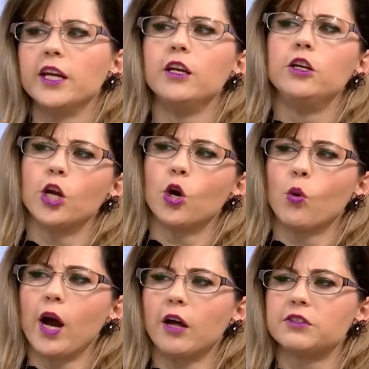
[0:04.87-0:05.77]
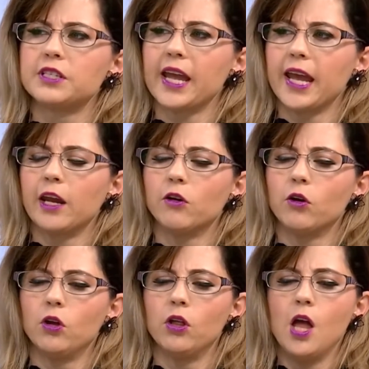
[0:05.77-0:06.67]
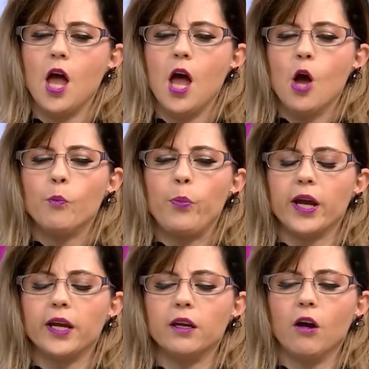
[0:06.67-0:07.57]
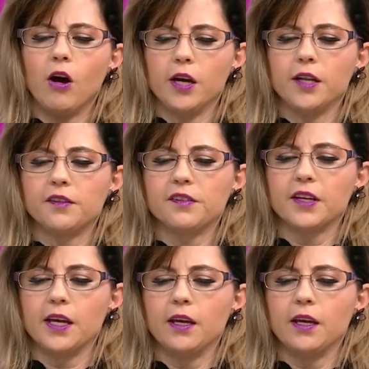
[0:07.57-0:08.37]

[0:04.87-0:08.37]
and her mother thinks it's time to talk about it. Let's check it out.